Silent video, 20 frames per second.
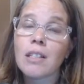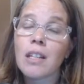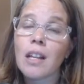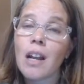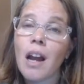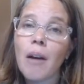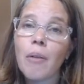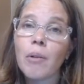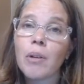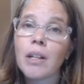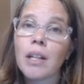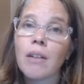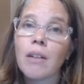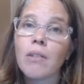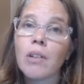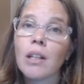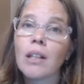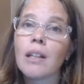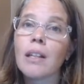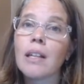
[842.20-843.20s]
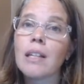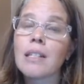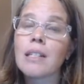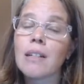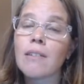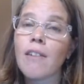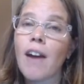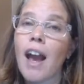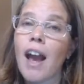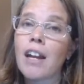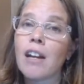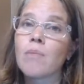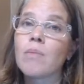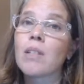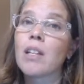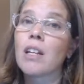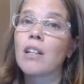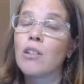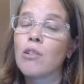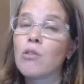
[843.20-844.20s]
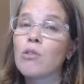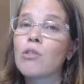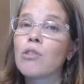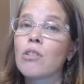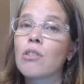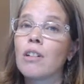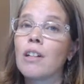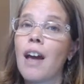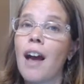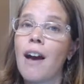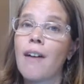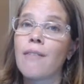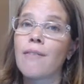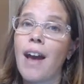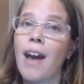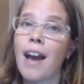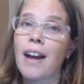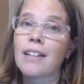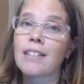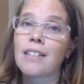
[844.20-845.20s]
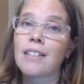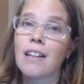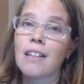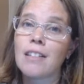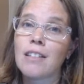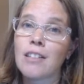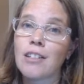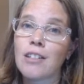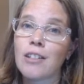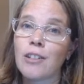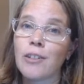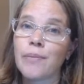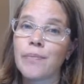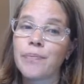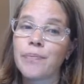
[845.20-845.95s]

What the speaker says: and I will give you a list of items that you should have access to.